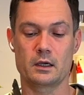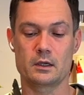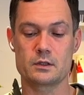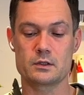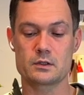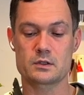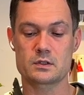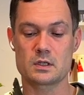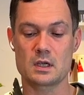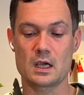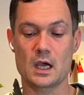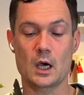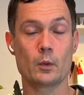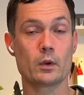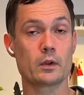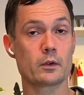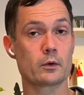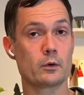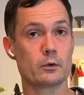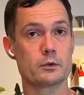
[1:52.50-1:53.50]
see how
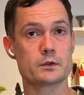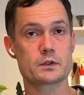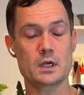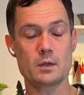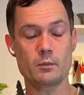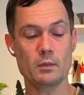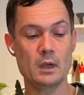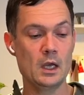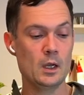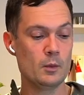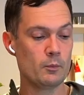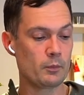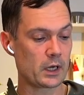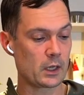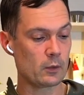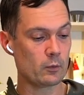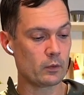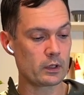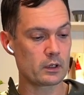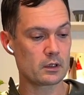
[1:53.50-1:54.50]
well it holds up, but I
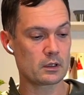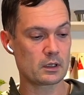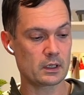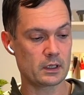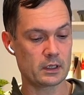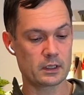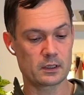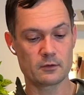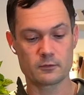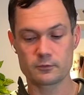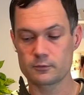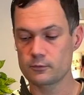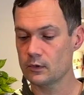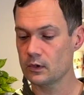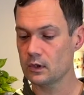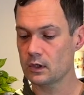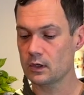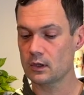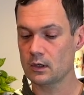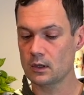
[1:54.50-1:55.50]
wanted to kind of
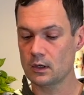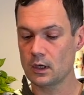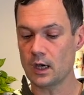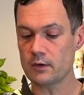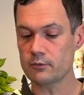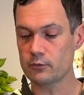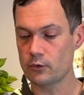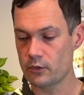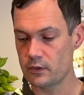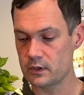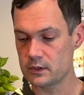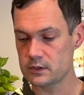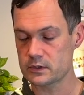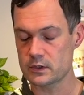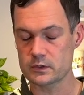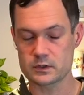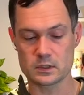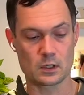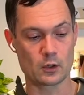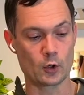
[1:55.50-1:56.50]
cover this
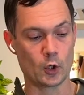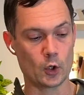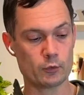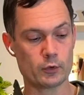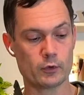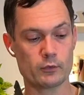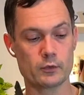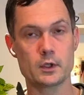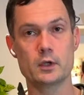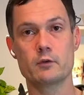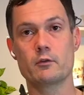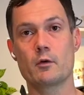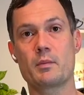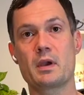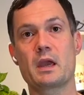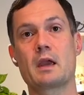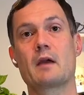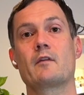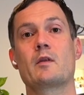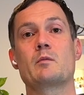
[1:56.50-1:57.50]
as an overview of a
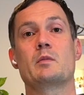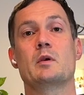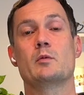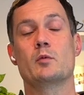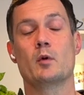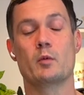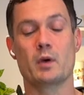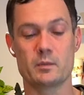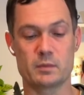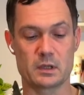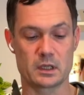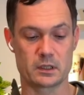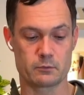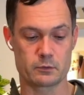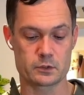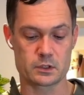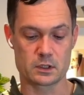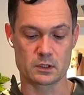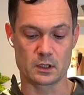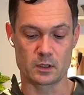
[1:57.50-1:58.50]
pant that people might be
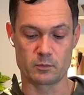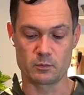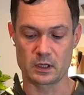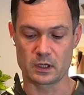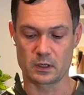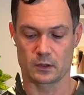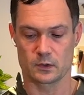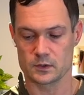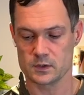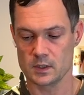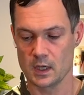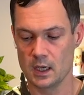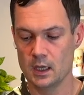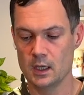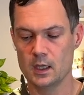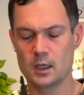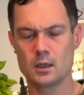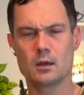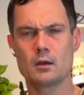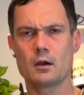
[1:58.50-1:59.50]
interested in because
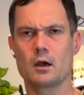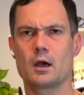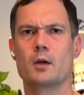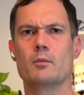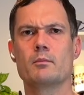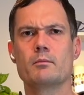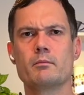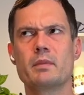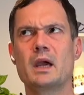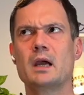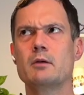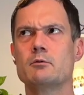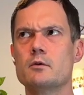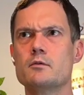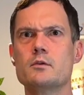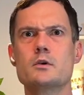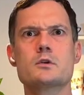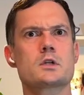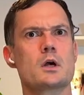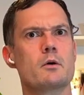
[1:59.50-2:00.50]
pant
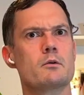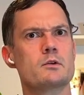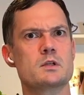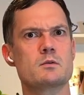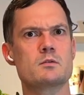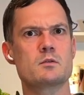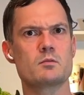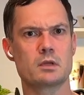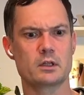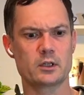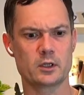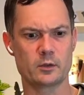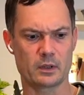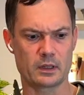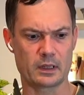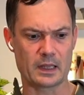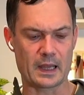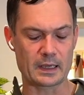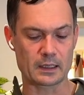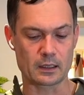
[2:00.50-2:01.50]
reviews always seem to be a little bit
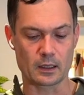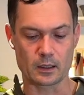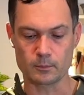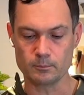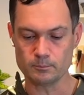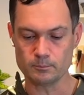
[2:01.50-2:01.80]
lacking.